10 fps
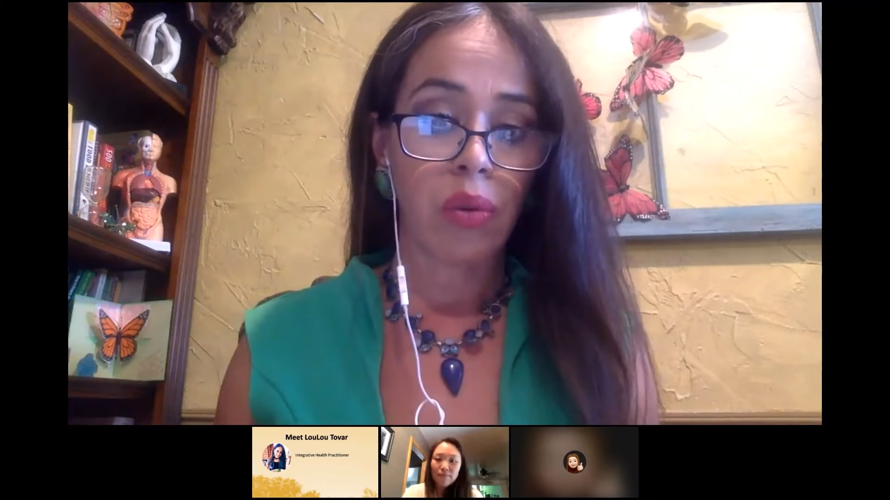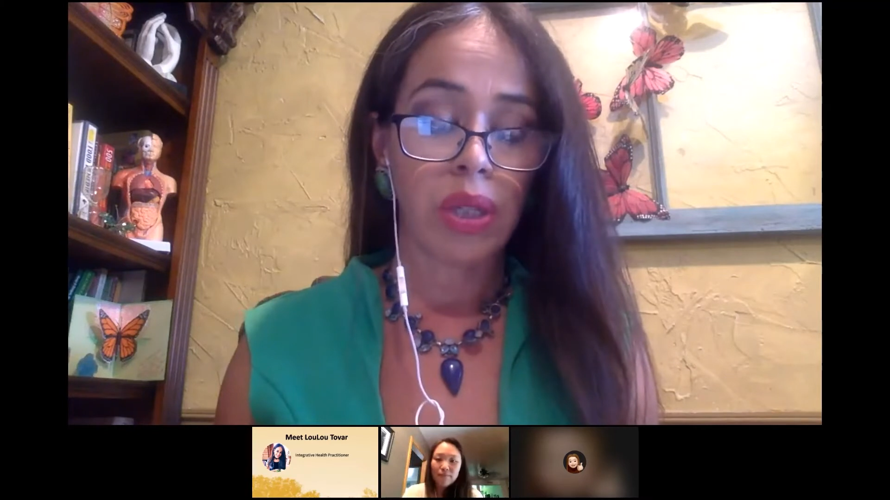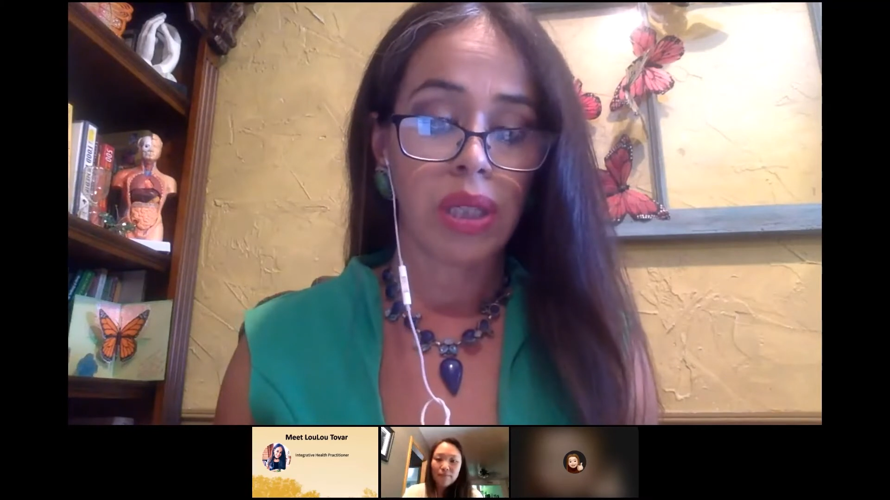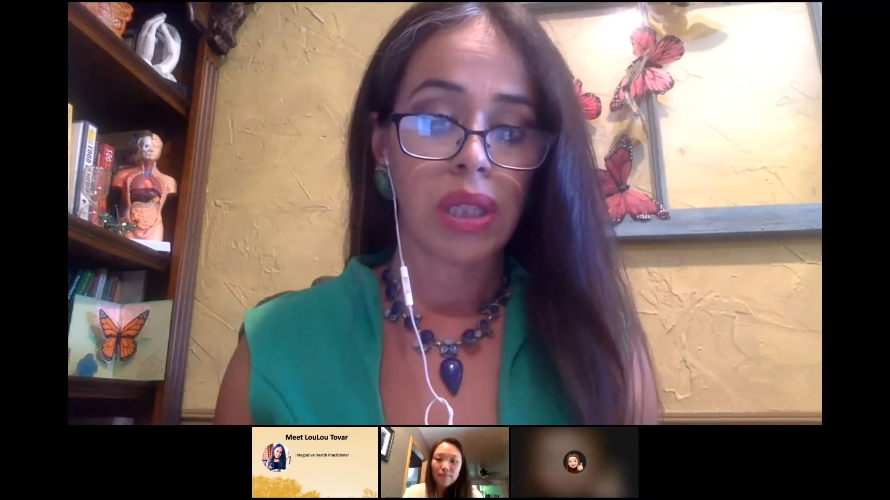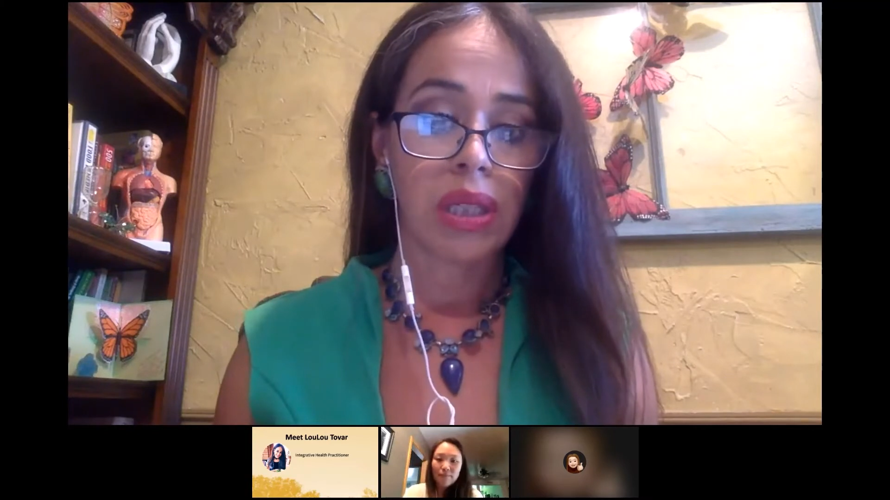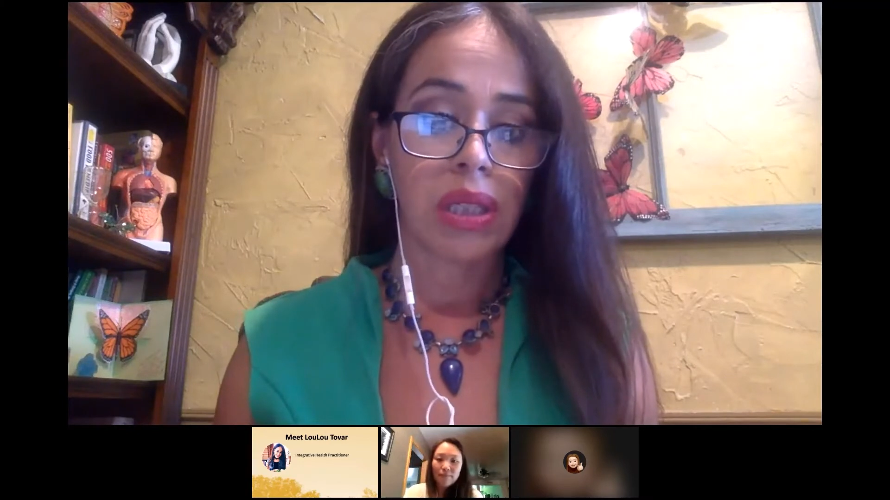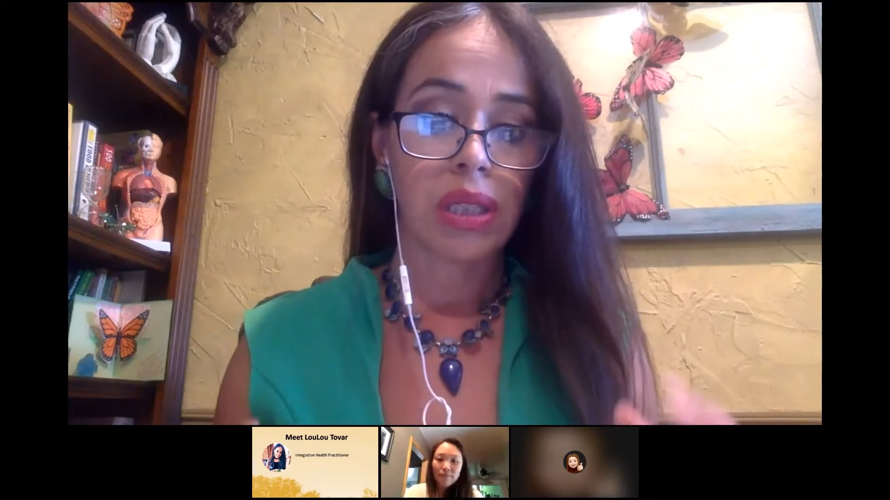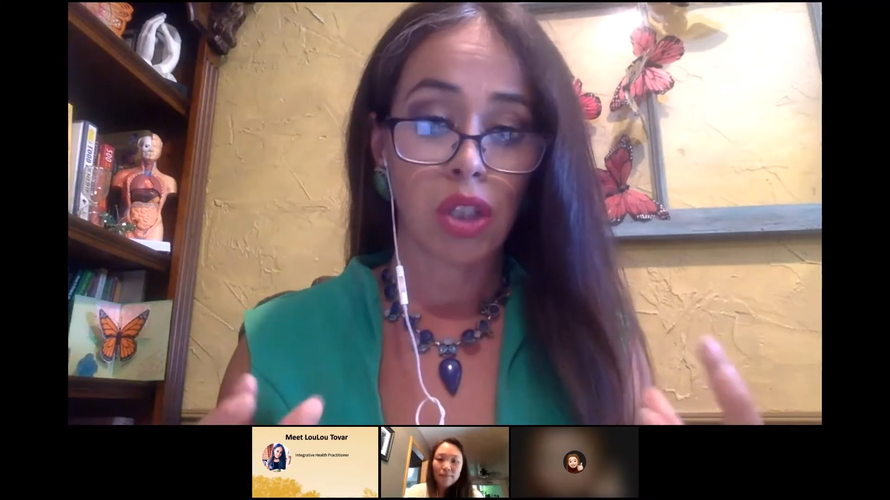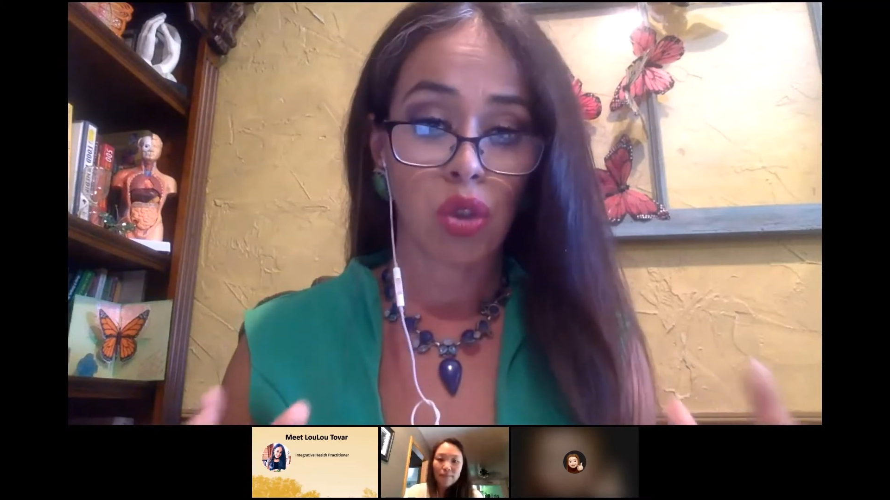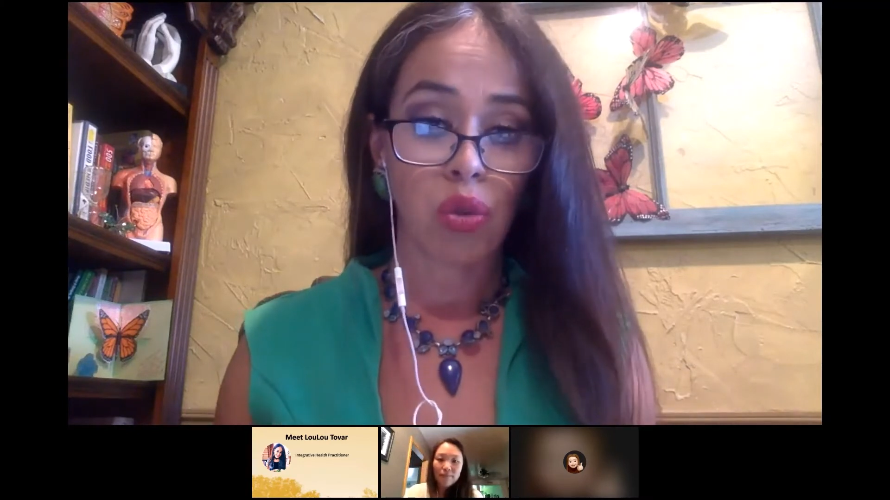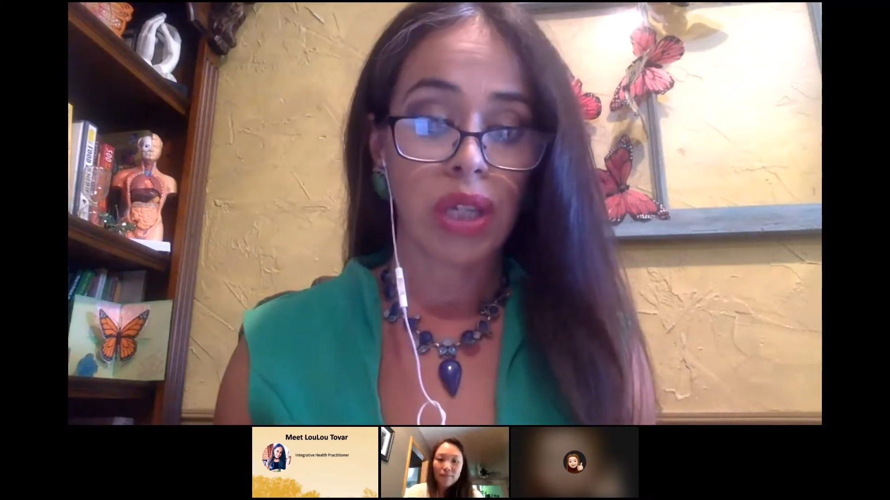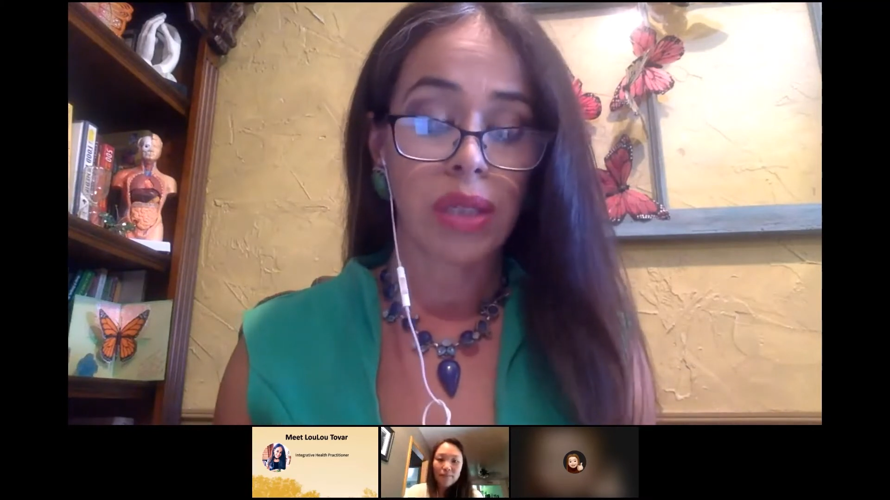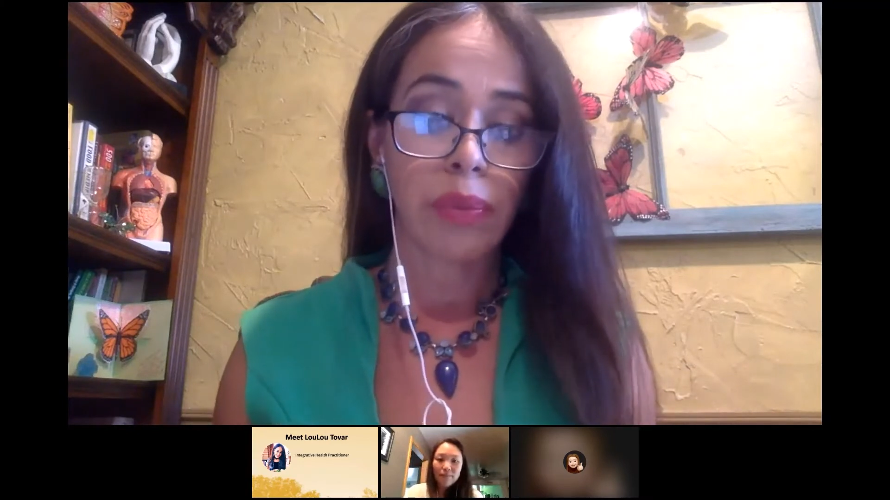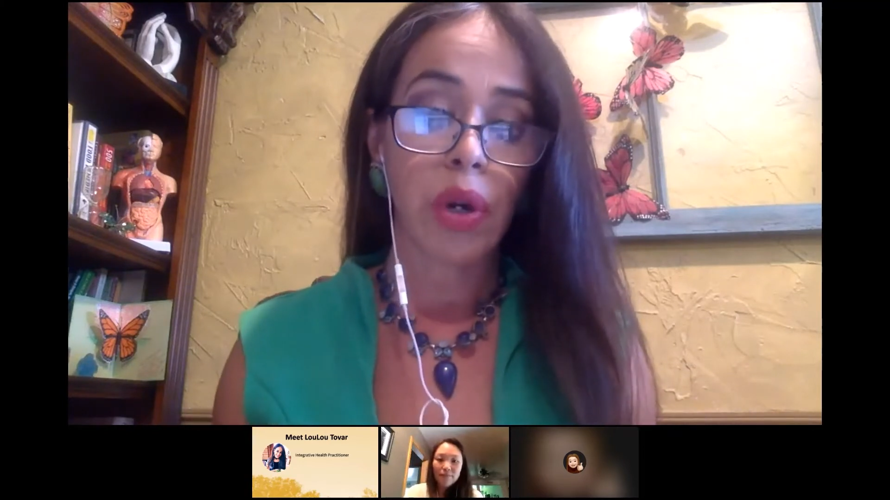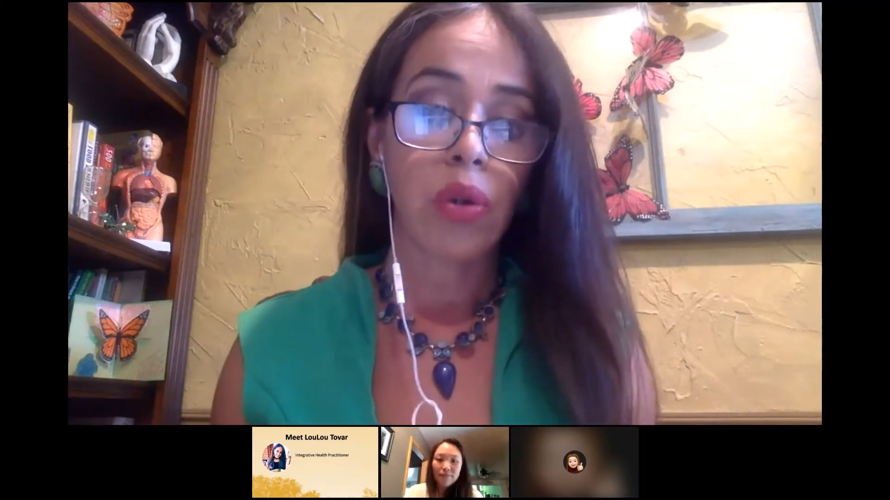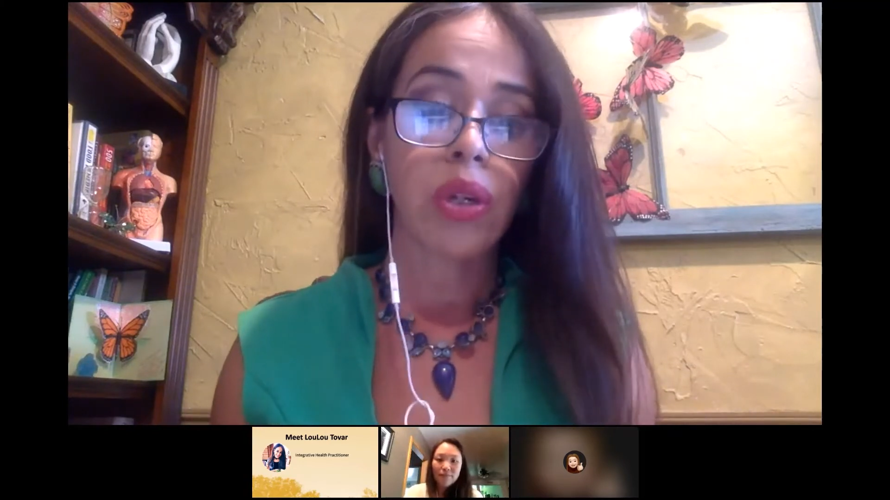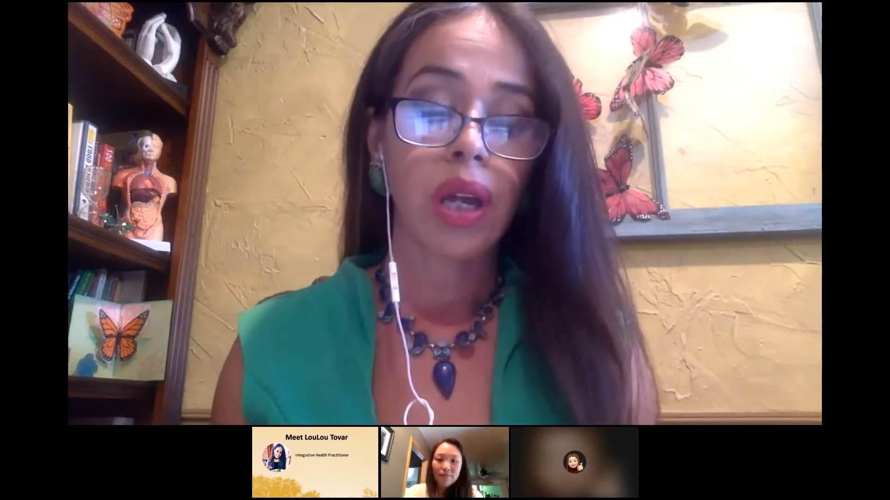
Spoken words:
which is the stress mode,